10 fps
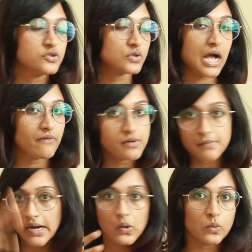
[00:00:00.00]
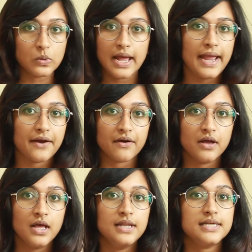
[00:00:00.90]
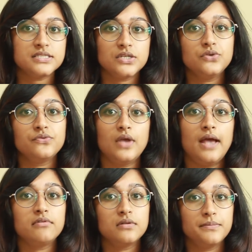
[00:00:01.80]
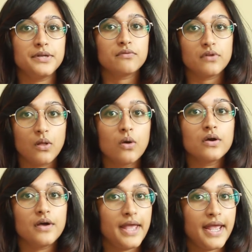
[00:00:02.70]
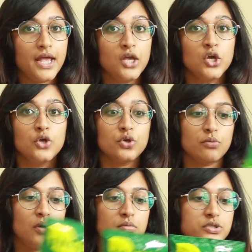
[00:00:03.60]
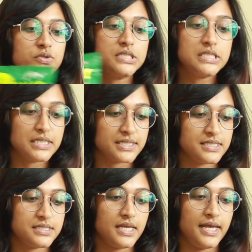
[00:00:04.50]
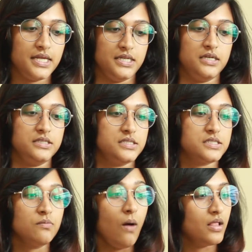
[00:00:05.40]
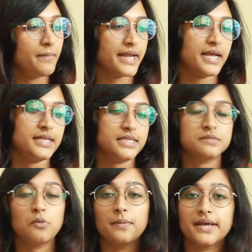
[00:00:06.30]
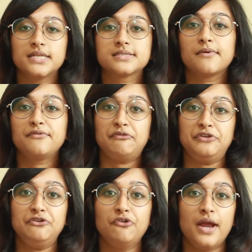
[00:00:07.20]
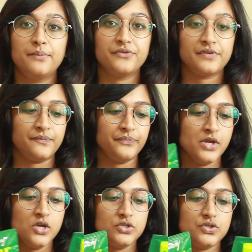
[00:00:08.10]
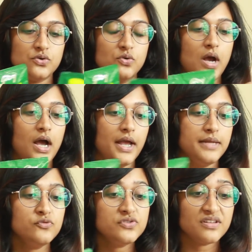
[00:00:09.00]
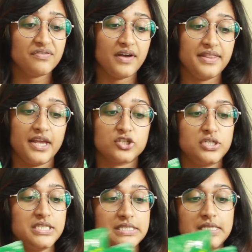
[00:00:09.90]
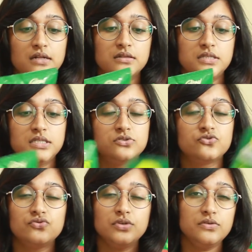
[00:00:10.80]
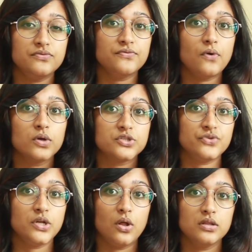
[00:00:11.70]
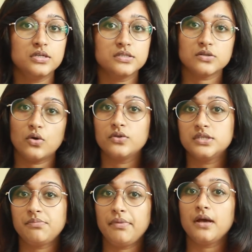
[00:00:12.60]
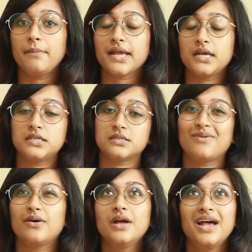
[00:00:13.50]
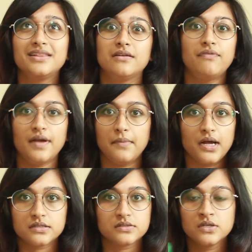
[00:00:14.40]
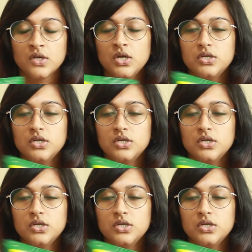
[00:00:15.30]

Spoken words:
to cover my whole hair. Let's say you have a bit of a longer hair, you can probably use this and this smaller packet. This smaller packet is about 50 grams. So in Mustafa they actually sell this tree for $3. This bigger packet is about, I think, $5.